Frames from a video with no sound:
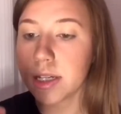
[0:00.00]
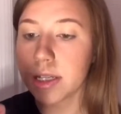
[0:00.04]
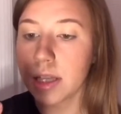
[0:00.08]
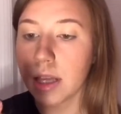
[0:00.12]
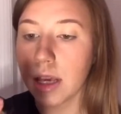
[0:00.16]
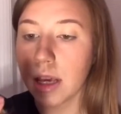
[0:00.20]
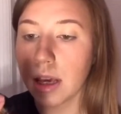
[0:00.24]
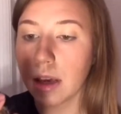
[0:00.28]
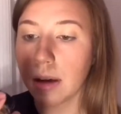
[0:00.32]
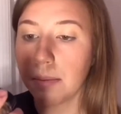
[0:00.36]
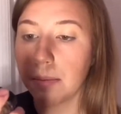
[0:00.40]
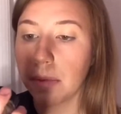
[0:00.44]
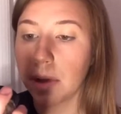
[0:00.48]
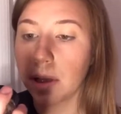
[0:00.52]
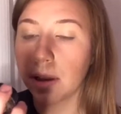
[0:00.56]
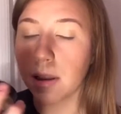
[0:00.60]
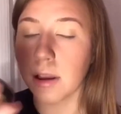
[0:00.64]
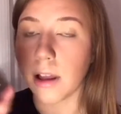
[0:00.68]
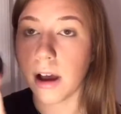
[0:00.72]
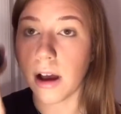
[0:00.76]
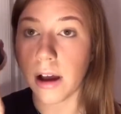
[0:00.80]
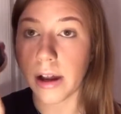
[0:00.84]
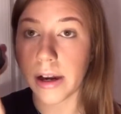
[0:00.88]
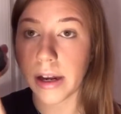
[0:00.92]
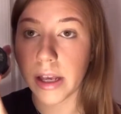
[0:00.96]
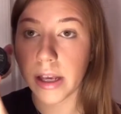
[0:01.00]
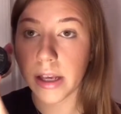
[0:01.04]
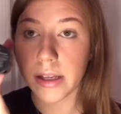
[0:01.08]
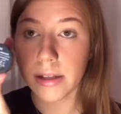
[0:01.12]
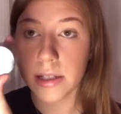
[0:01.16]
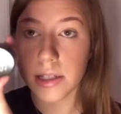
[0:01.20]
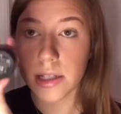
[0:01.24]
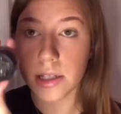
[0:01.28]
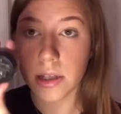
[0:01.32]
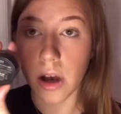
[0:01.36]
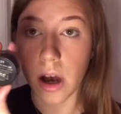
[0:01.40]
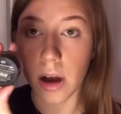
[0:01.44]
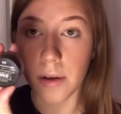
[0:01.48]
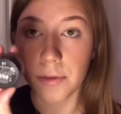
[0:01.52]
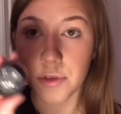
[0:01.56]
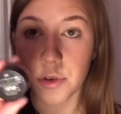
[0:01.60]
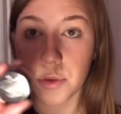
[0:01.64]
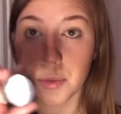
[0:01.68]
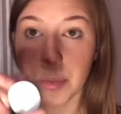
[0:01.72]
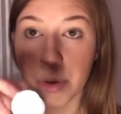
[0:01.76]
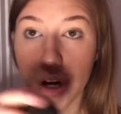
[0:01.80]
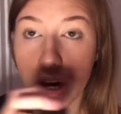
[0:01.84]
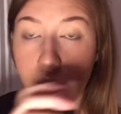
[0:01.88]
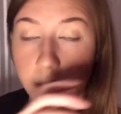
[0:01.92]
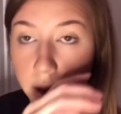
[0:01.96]
This is the Milani
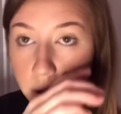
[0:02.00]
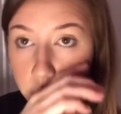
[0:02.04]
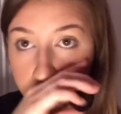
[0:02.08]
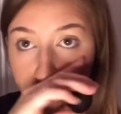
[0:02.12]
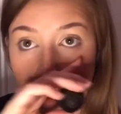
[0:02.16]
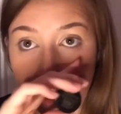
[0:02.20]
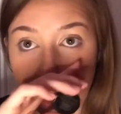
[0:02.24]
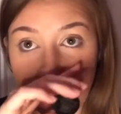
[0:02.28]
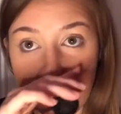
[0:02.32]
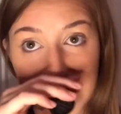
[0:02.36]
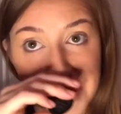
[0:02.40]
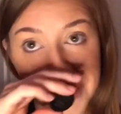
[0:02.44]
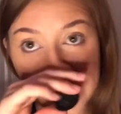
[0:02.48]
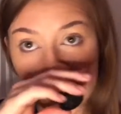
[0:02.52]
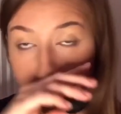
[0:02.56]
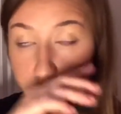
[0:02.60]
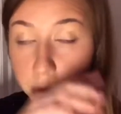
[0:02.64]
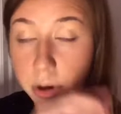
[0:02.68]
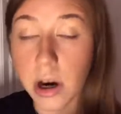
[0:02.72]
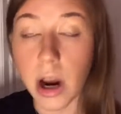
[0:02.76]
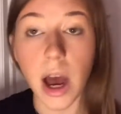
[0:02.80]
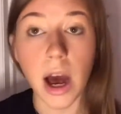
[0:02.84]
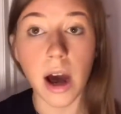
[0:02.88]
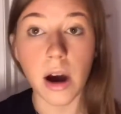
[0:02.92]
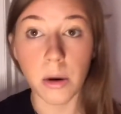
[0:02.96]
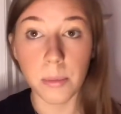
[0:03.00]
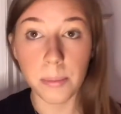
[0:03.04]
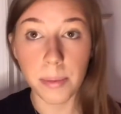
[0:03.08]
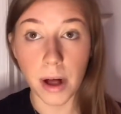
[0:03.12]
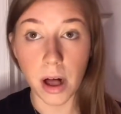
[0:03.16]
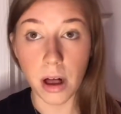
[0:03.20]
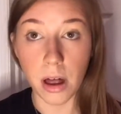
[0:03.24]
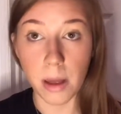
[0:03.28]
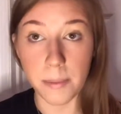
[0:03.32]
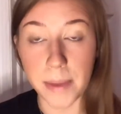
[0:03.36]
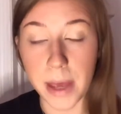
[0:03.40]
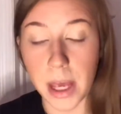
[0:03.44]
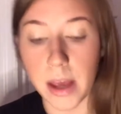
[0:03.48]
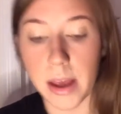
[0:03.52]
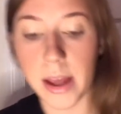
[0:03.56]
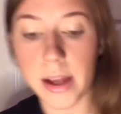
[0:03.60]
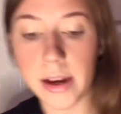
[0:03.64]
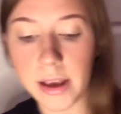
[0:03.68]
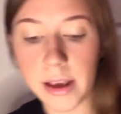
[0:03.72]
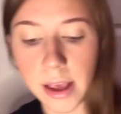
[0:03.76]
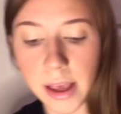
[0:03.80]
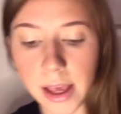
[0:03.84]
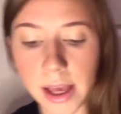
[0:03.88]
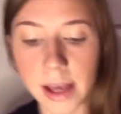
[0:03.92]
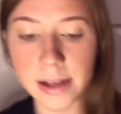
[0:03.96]
Soft Brown Brow
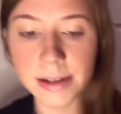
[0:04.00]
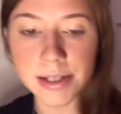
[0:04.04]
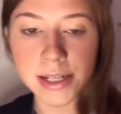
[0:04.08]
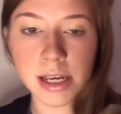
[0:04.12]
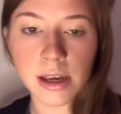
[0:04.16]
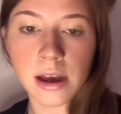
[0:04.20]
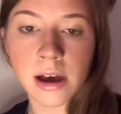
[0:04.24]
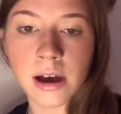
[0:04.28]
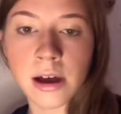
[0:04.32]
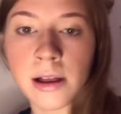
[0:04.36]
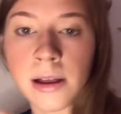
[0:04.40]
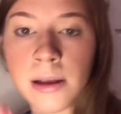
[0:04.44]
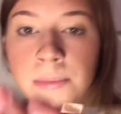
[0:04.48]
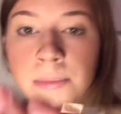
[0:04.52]
Pomade, and it